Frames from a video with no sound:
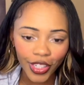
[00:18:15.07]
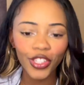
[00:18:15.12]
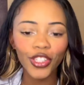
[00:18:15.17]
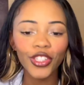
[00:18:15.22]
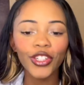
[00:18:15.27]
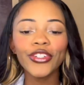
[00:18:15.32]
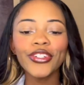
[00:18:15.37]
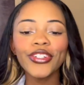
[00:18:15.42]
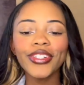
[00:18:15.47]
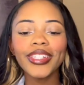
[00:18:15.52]

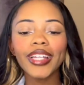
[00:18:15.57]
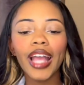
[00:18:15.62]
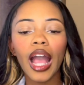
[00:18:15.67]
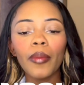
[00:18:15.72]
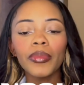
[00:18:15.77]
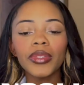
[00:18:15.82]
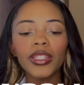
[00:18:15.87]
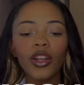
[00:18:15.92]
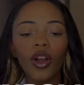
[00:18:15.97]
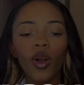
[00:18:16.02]
surgeons
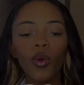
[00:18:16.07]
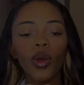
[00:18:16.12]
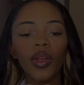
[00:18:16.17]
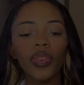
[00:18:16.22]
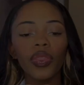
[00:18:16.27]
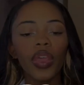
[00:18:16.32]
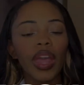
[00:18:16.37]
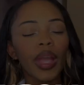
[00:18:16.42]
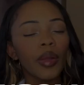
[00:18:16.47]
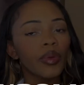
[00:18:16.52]
commenting on
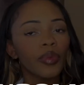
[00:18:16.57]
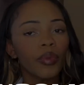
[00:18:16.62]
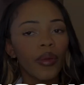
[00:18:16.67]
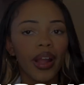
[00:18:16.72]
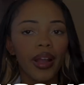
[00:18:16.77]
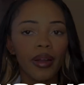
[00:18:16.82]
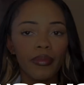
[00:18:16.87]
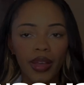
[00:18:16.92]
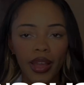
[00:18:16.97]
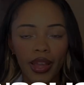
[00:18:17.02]
what they would
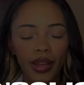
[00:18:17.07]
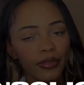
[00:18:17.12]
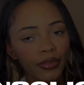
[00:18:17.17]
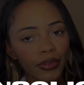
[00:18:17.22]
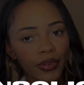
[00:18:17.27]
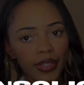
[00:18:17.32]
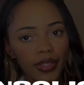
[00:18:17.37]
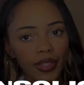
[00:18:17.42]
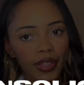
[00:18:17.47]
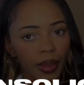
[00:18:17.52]
recommend for
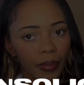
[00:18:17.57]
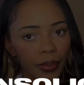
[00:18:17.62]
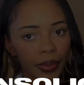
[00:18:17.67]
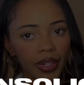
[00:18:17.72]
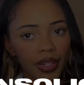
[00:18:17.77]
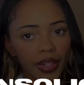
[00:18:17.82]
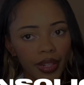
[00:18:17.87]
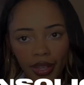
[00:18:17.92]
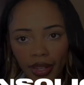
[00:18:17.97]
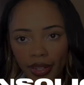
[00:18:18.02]
a celebrity
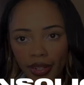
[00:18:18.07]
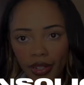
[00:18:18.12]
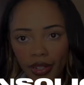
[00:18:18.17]
to get